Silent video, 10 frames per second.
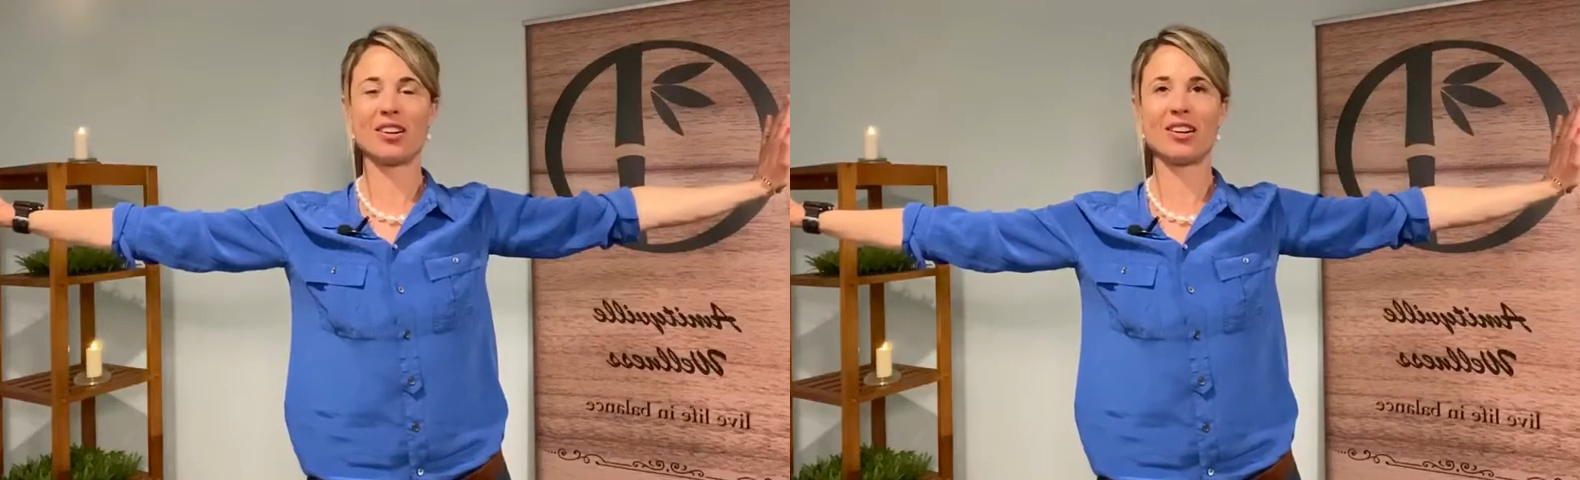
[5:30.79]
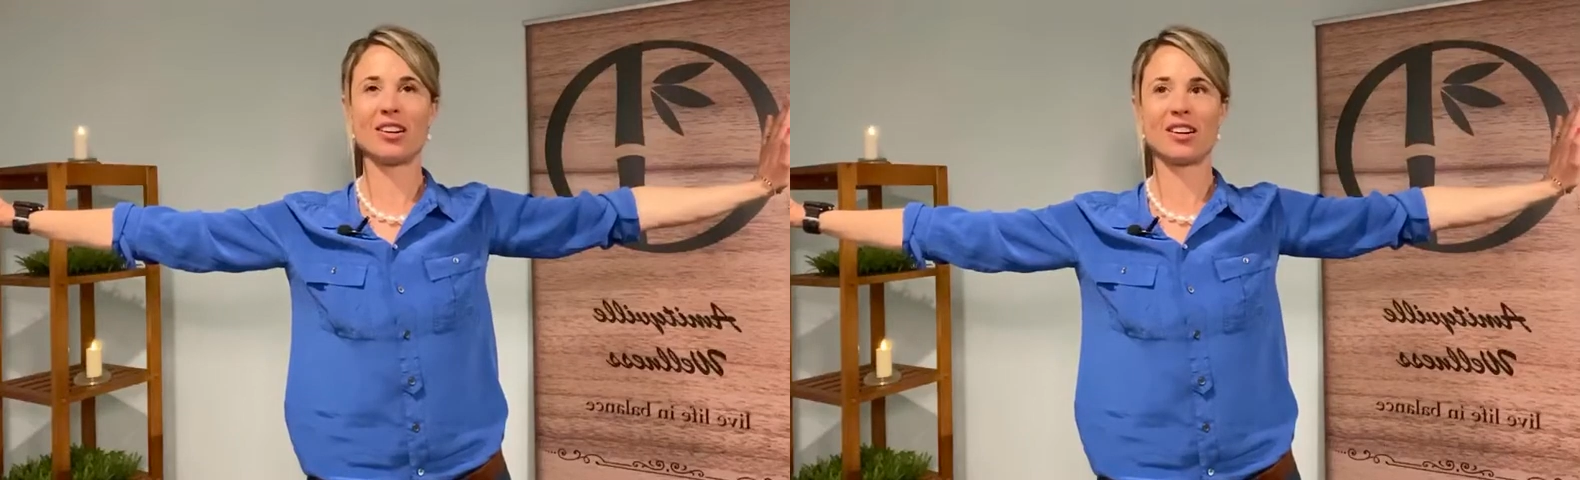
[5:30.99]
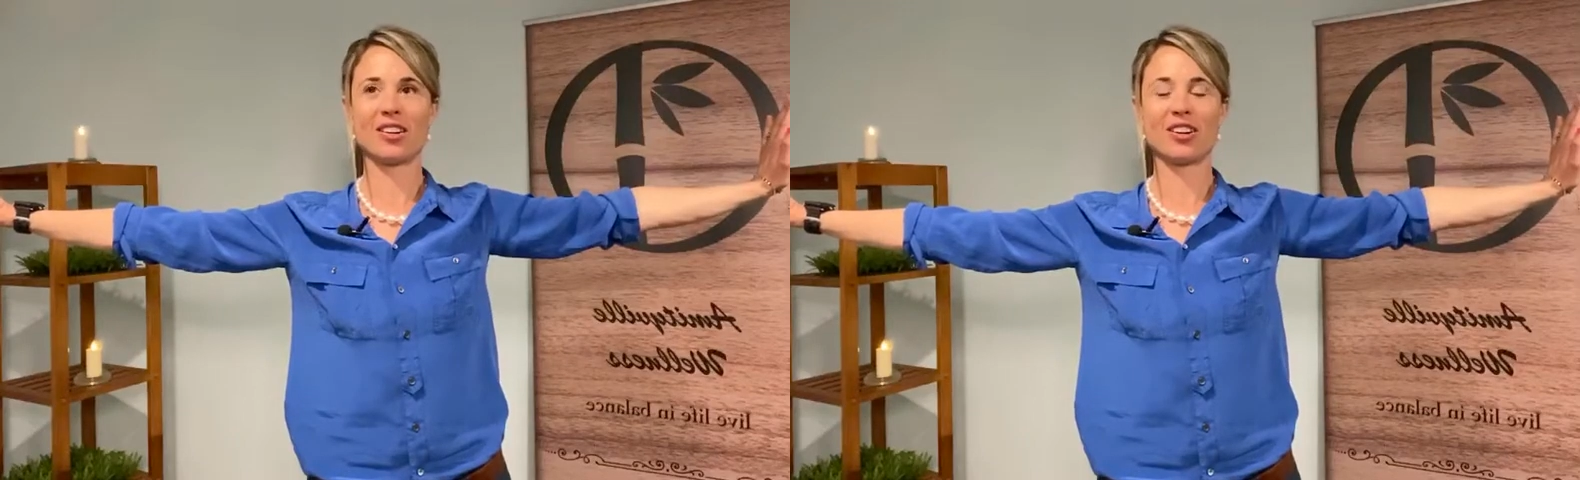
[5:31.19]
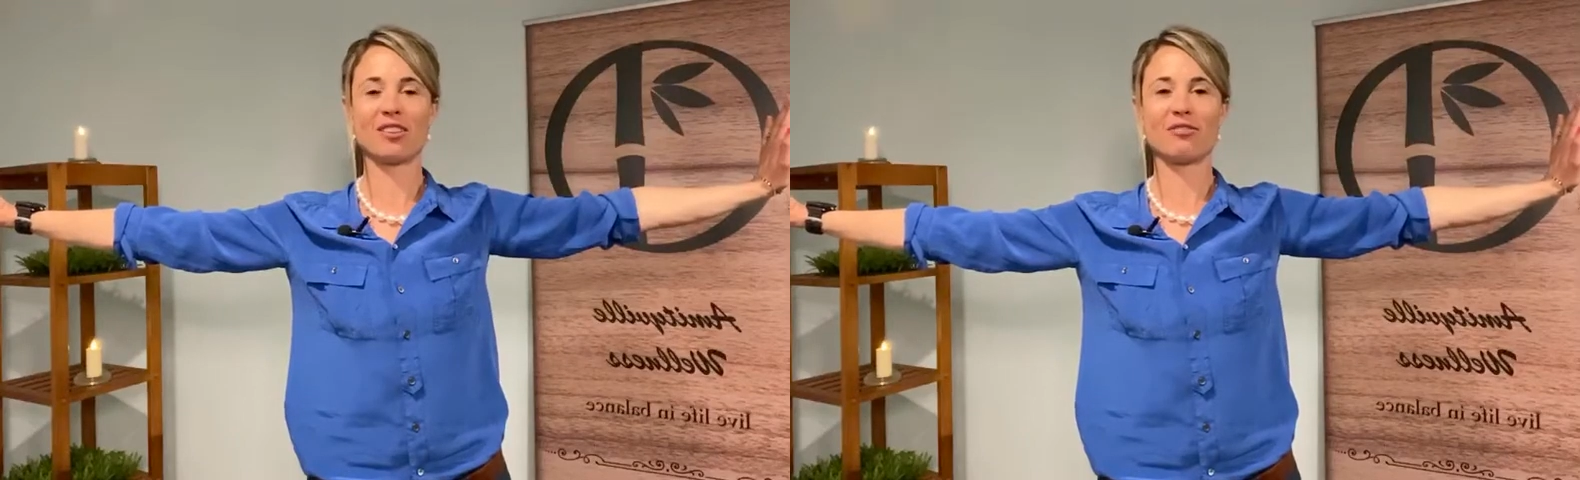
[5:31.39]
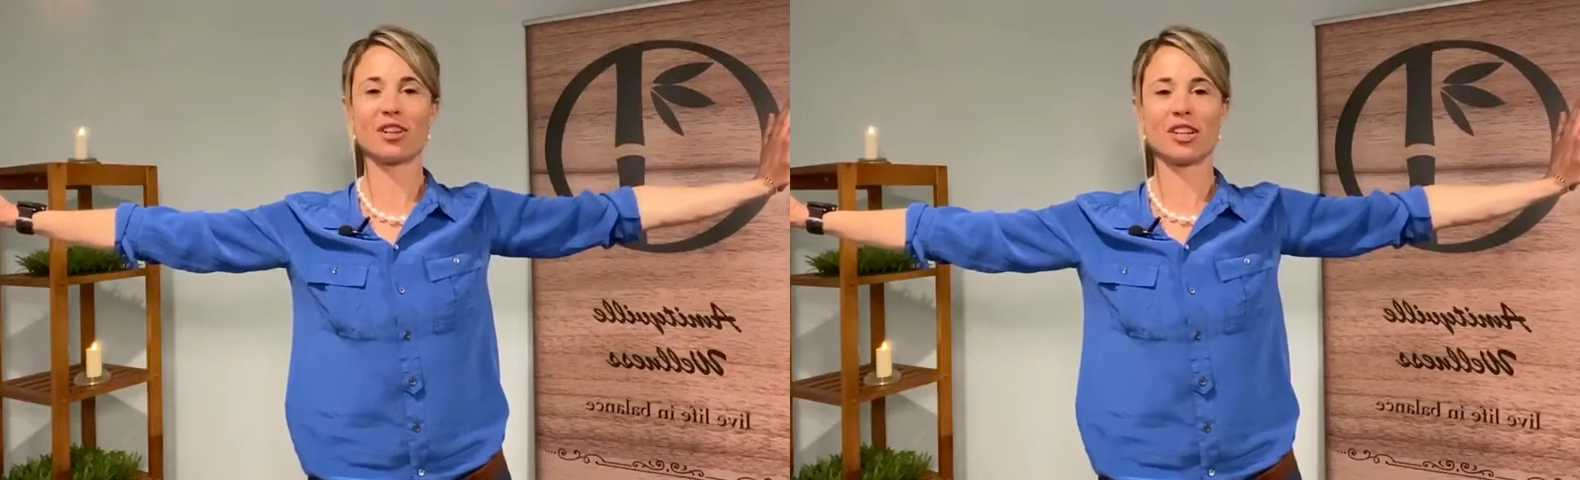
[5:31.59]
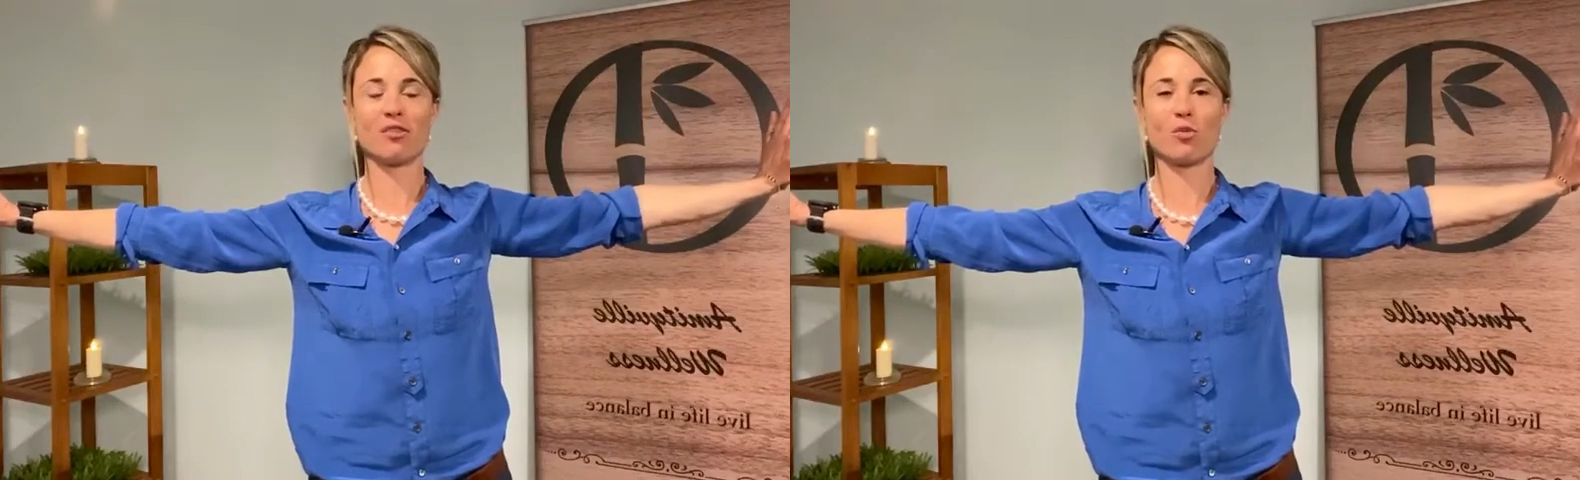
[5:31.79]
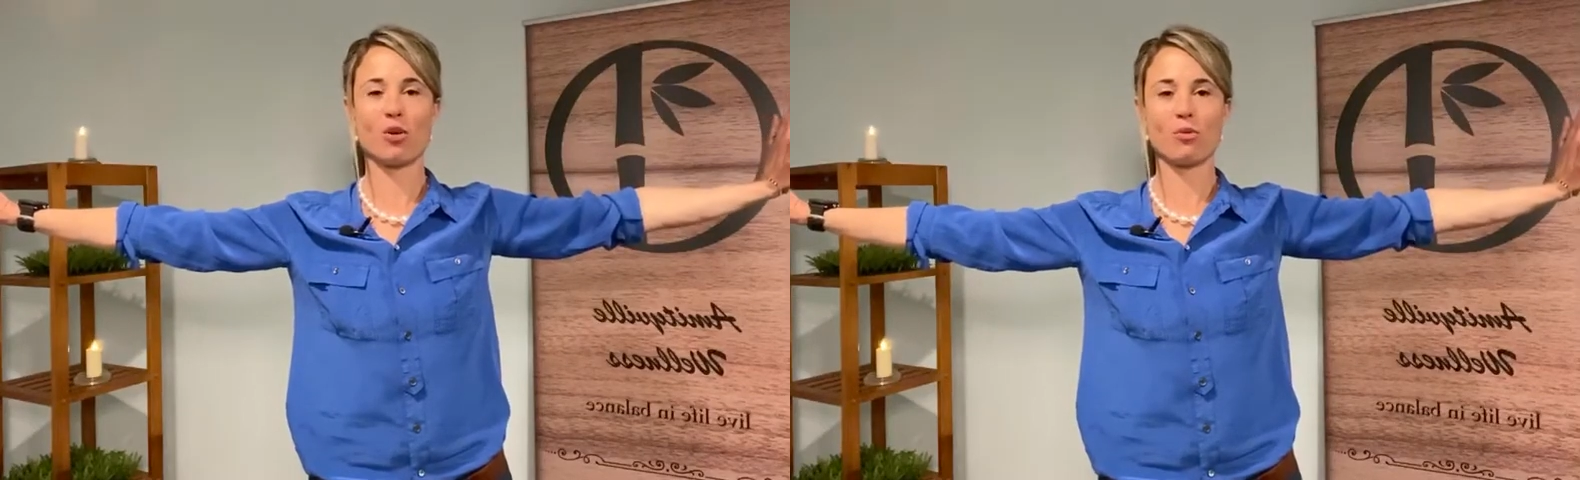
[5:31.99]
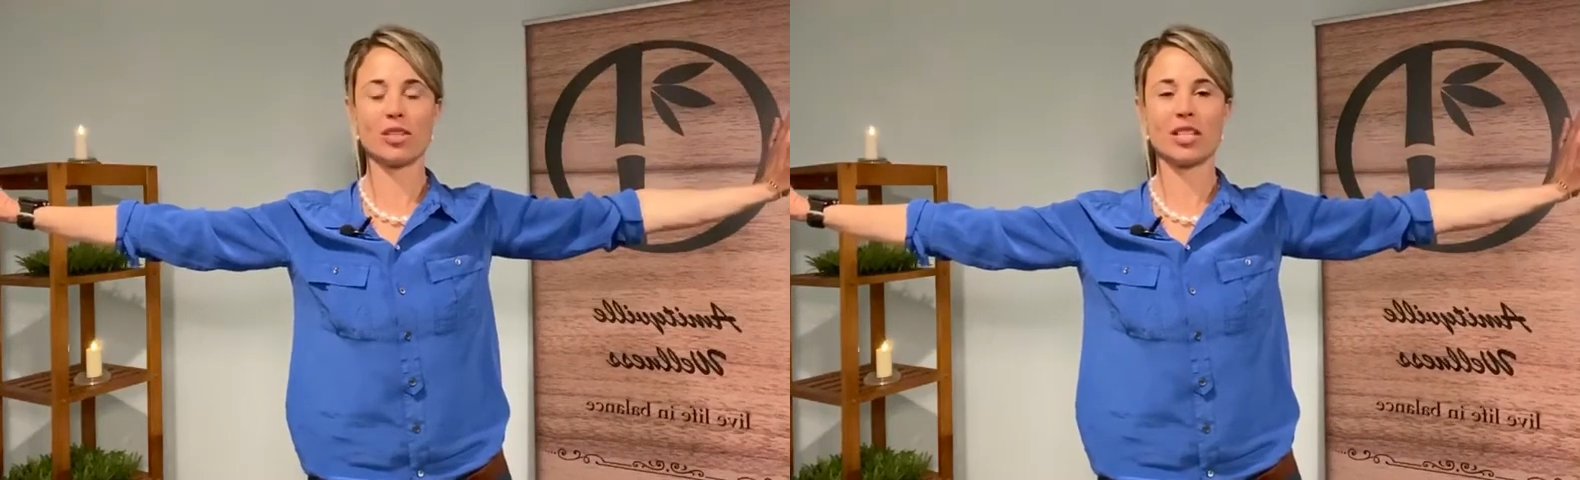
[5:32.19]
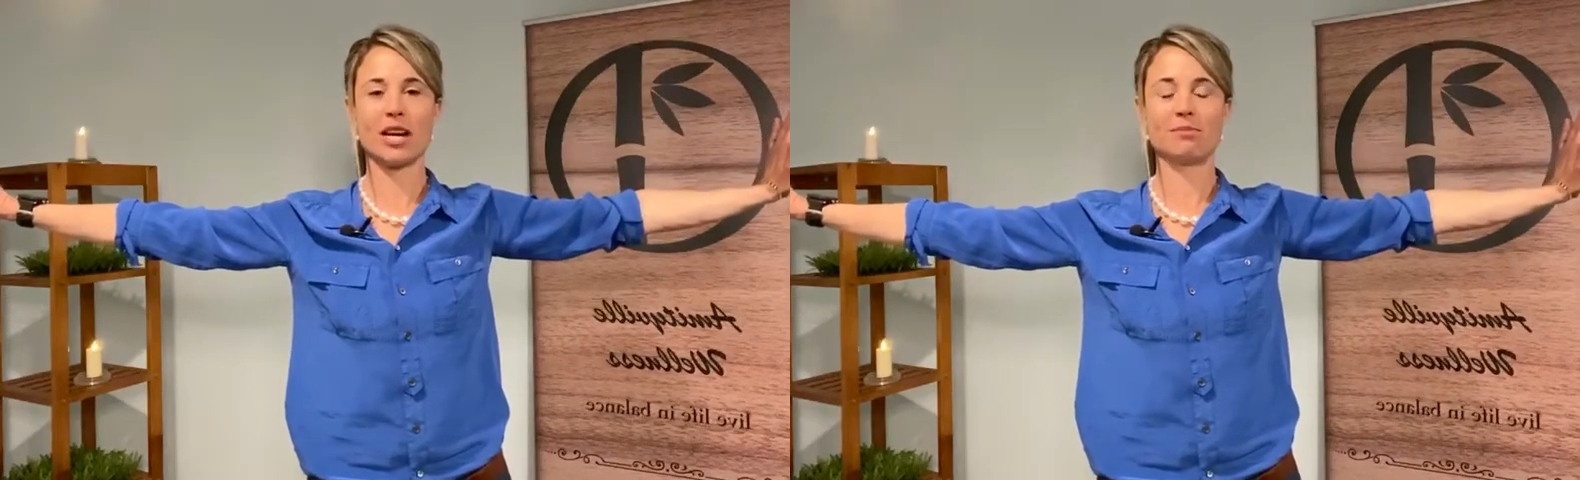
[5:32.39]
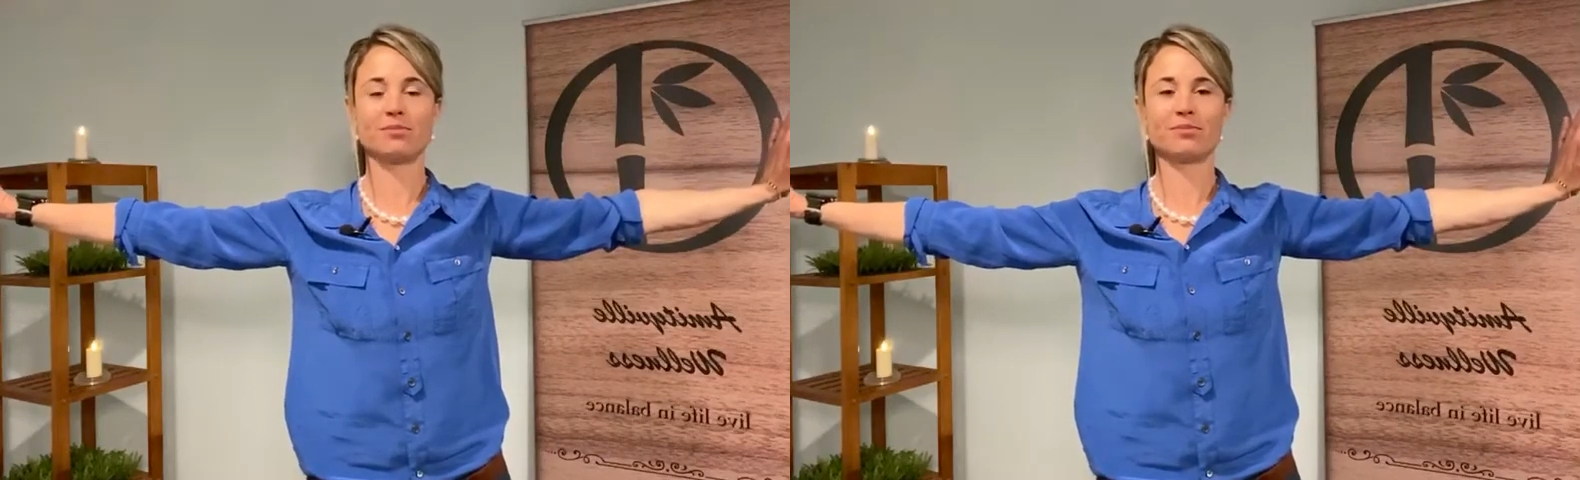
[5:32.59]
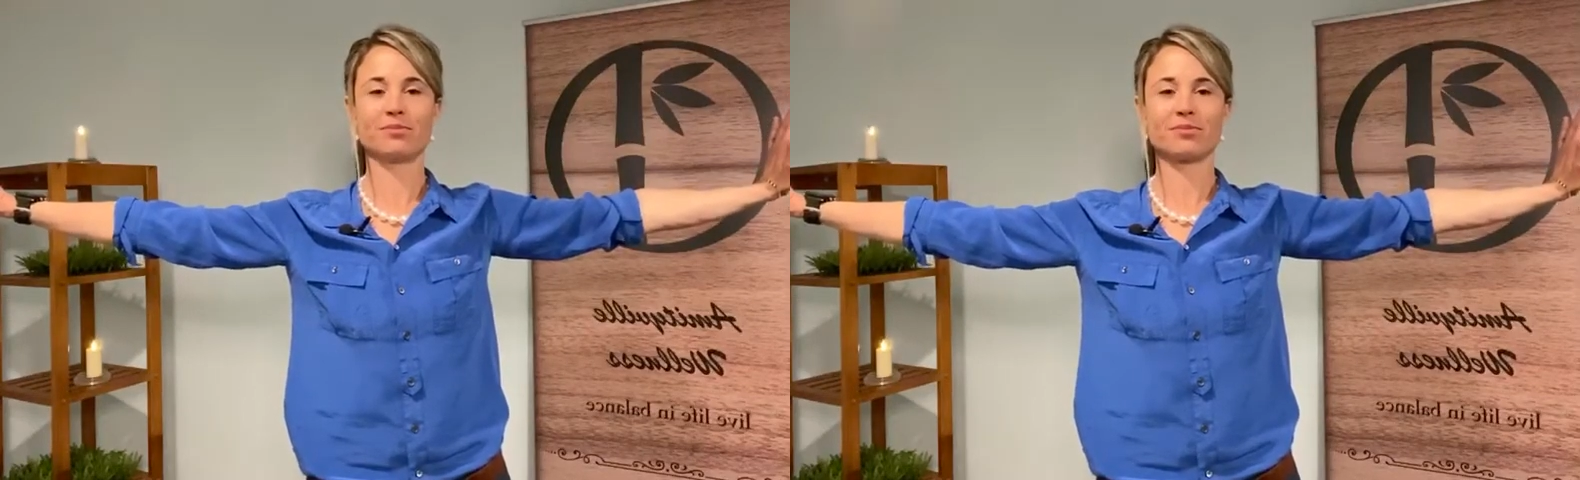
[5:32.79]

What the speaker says: Oh, you're gonna feel it even more when we stop.